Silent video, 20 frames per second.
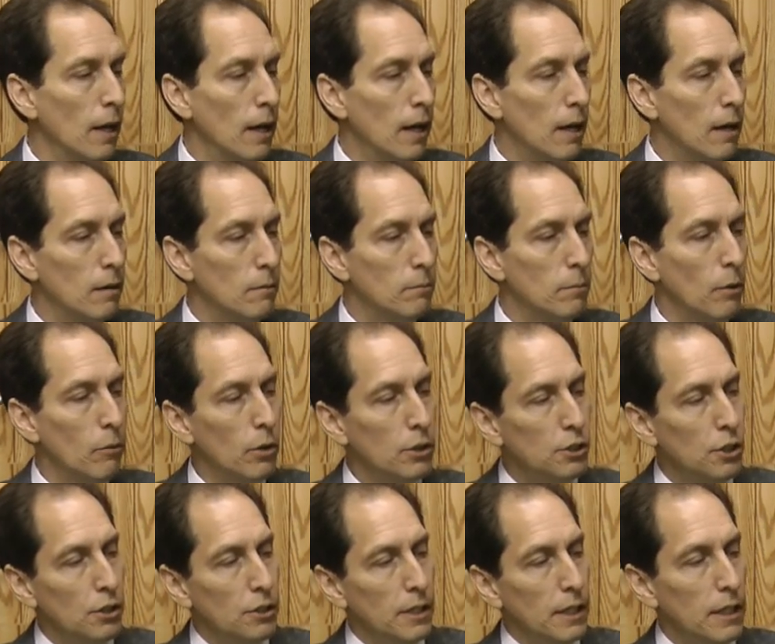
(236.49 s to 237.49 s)
But
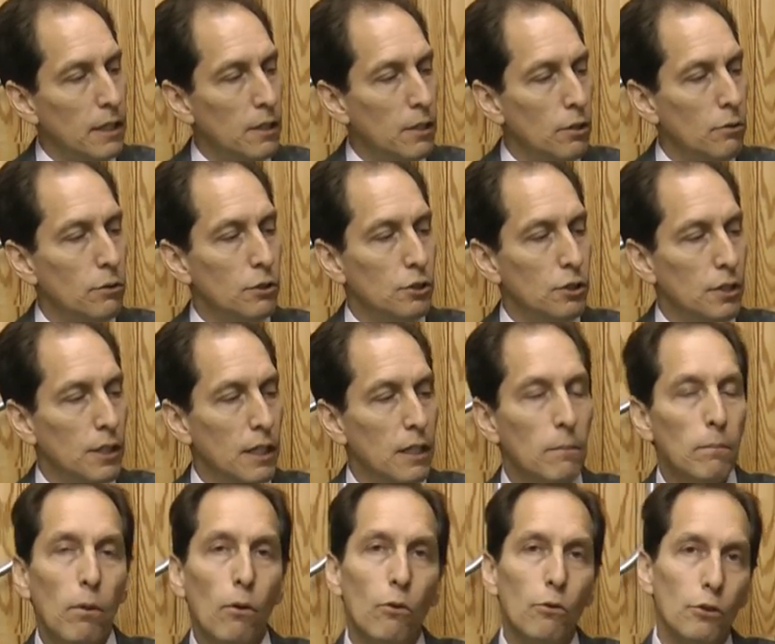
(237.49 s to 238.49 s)
what you'd need to do is you need
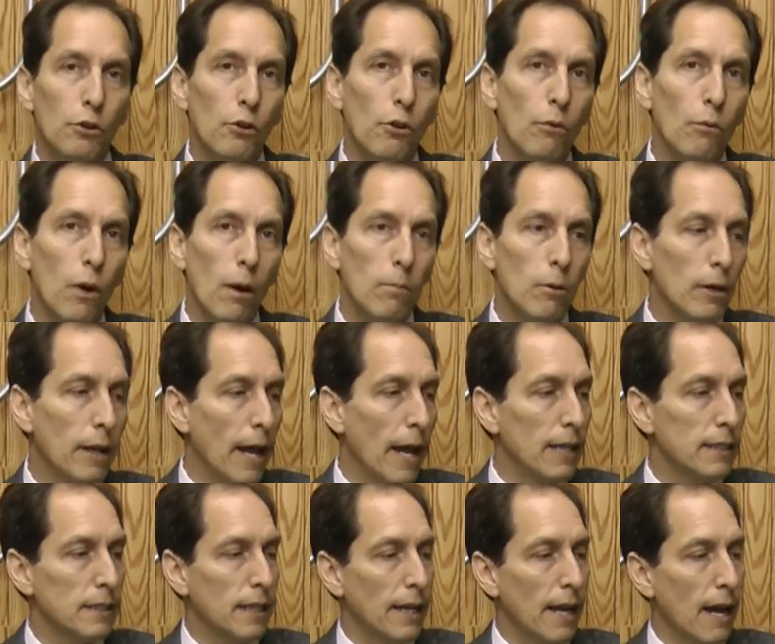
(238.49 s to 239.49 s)
to pull your rubber
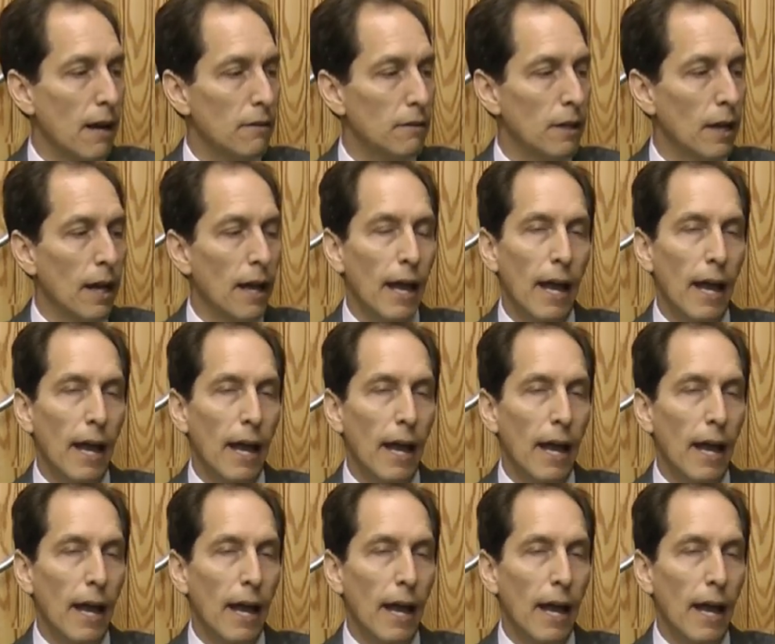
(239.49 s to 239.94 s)
gasket out